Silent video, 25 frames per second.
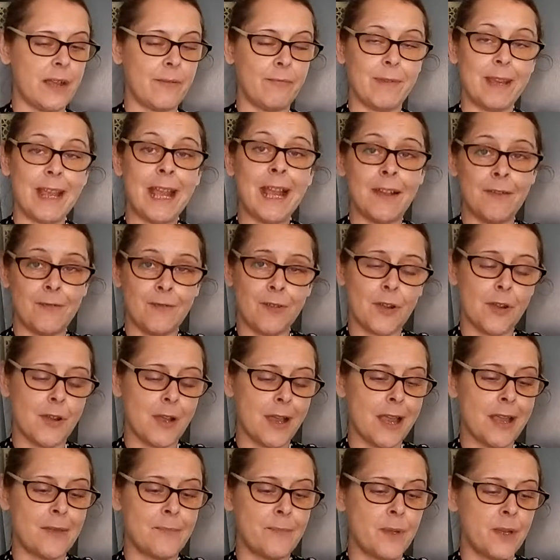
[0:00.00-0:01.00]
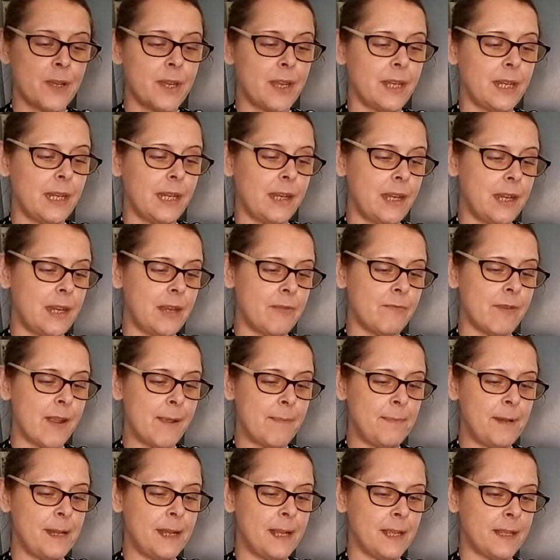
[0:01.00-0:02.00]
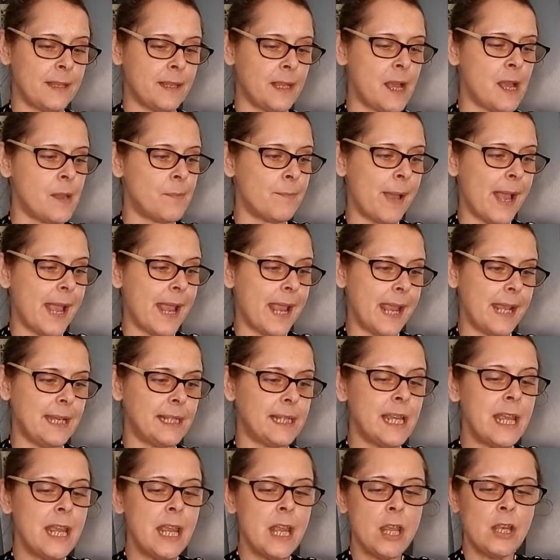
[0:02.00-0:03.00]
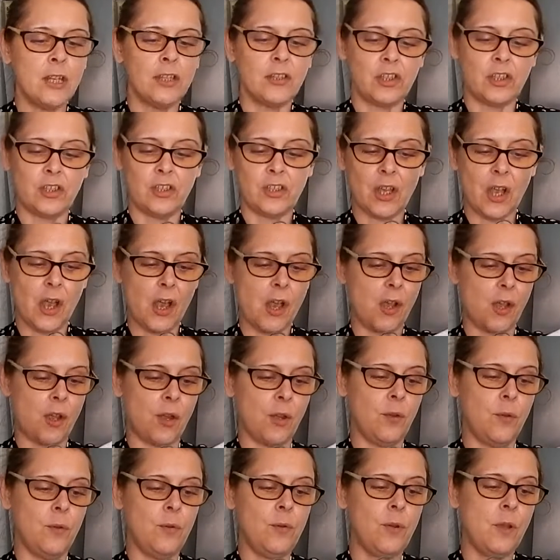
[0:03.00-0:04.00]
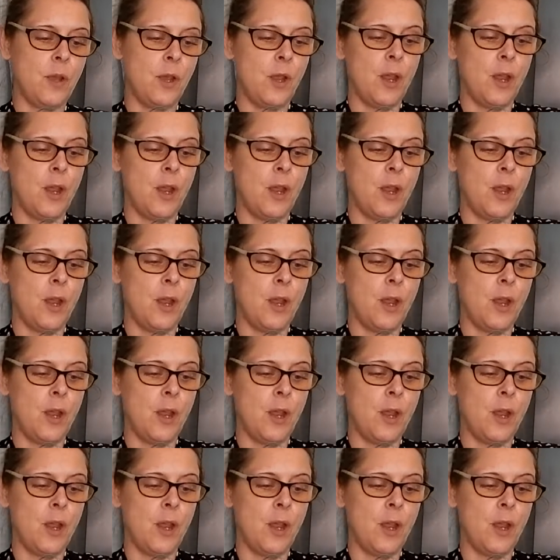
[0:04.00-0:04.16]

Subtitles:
and we have got a Hermione replica that I made. So